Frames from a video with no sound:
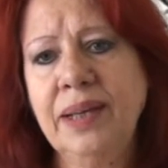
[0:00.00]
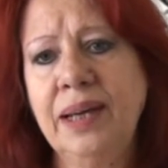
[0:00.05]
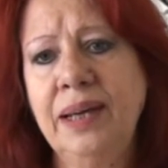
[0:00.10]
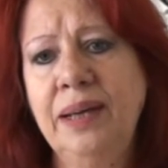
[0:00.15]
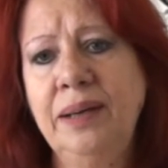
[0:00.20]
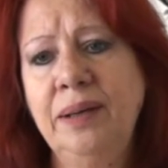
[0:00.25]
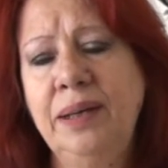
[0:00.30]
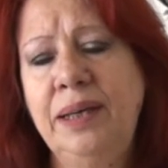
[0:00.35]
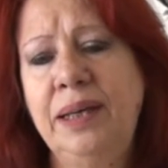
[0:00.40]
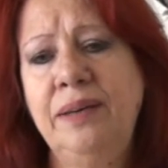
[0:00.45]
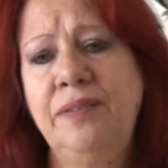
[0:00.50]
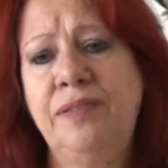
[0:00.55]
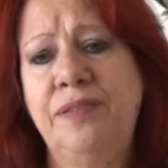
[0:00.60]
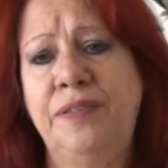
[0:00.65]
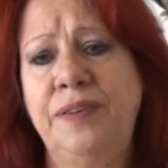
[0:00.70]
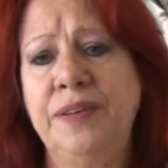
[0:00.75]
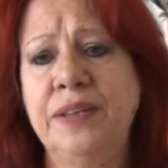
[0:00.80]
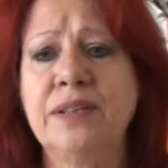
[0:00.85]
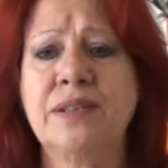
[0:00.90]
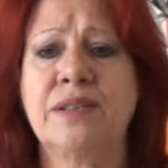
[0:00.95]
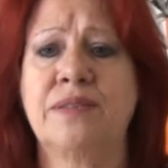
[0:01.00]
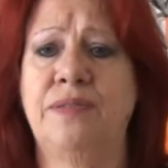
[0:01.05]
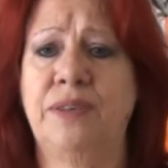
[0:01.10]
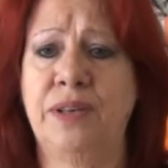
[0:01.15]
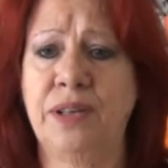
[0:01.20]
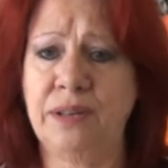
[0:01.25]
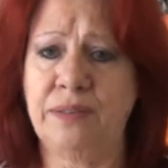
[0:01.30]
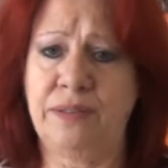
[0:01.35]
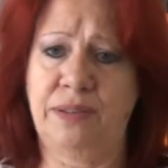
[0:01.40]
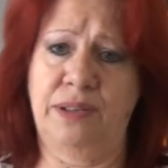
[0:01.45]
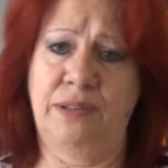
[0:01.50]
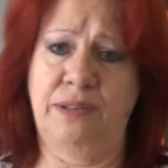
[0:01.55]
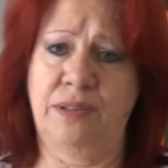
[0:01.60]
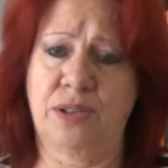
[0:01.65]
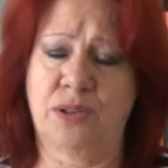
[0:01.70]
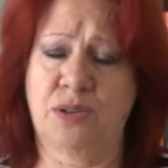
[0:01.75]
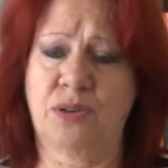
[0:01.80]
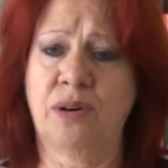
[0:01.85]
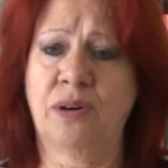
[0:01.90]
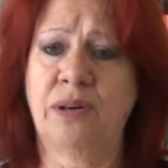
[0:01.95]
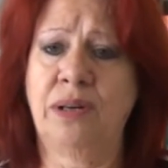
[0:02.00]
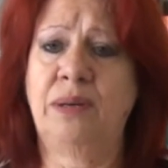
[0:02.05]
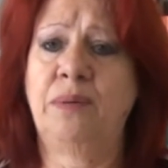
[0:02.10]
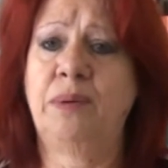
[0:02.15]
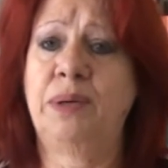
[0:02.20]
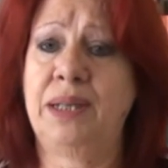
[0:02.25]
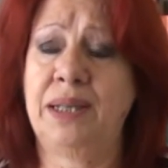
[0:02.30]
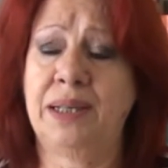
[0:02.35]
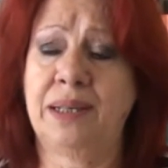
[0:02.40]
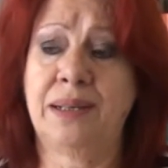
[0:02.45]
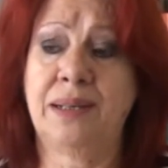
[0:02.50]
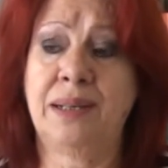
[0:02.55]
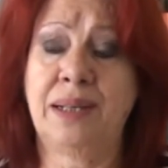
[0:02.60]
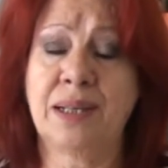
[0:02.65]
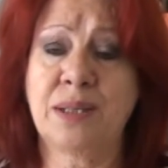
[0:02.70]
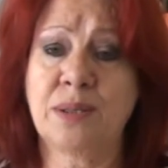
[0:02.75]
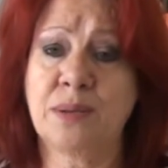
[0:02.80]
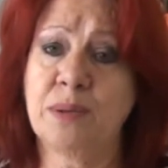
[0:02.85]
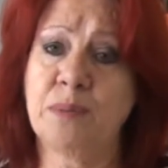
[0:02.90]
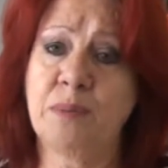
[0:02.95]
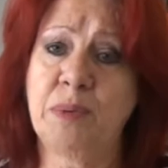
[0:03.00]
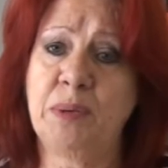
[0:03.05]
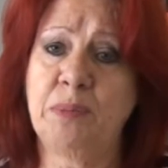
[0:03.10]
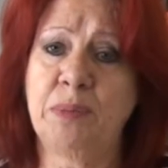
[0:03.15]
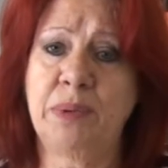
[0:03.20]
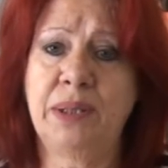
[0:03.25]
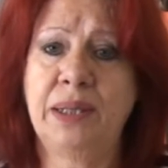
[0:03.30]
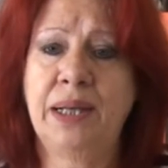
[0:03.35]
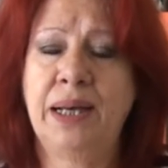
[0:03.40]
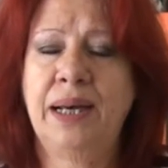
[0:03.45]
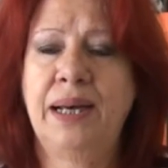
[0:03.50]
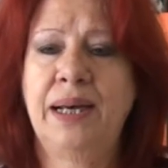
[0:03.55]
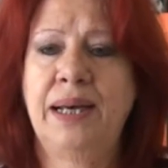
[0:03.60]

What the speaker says: he feels very, very strongly when he connects with people.